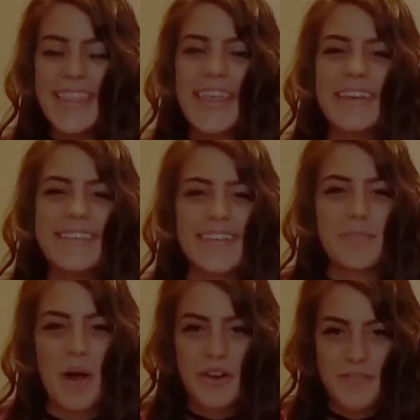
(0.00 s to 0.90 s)
is
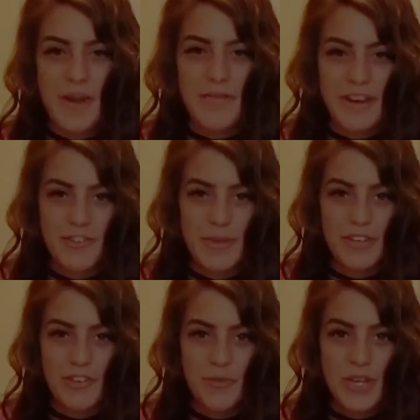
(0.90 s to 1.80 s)
part of my regimen
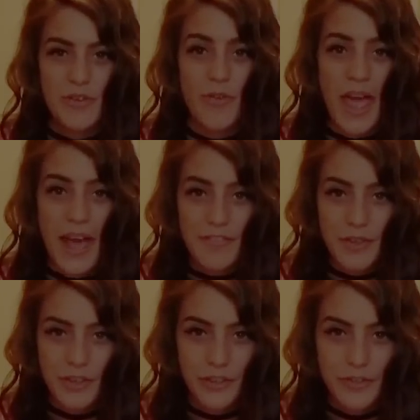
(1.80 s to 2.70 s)
too, but you don't have
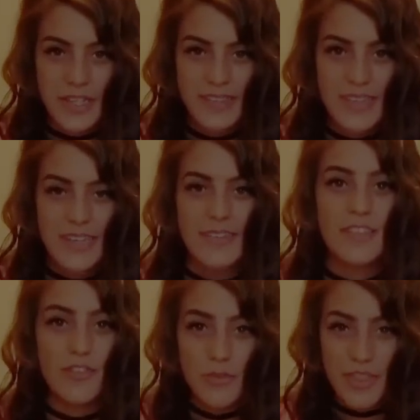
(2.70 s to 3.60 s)
to include these things.
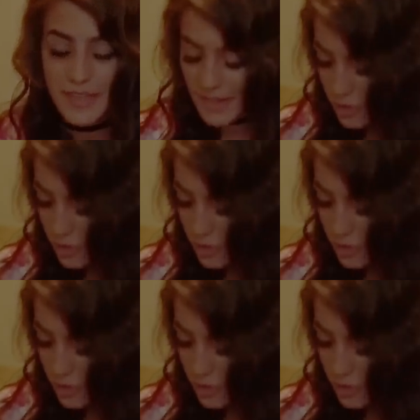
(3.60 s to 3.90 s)
The two things that